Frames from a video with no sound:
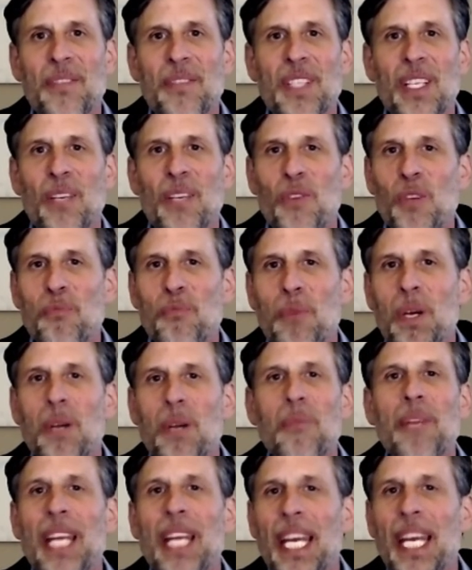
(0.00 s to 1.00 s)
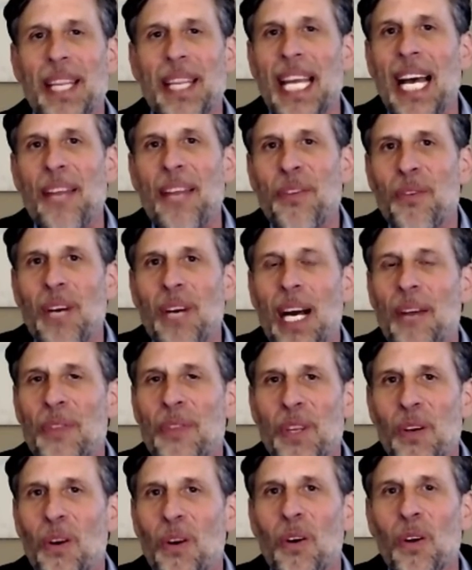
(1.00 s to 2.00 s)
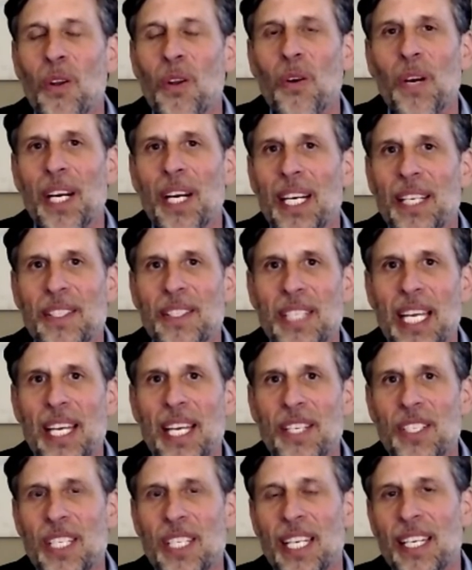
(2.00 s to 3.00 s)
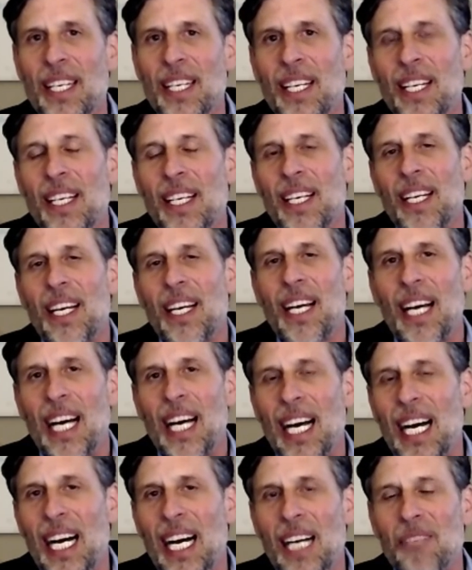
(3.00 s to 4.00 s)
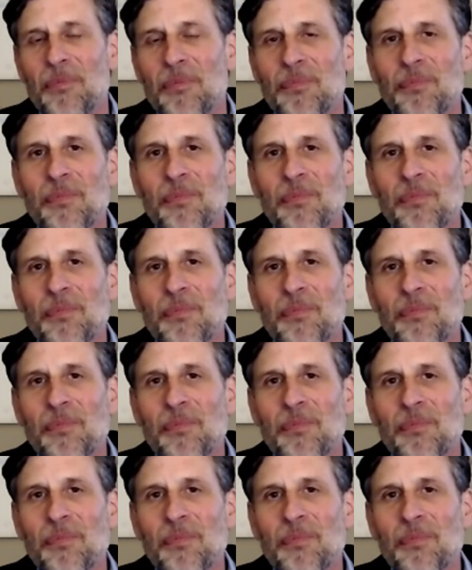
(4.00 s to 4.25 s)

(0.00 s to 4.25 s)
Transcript: and then we permeate that throughout the whole organization. Um,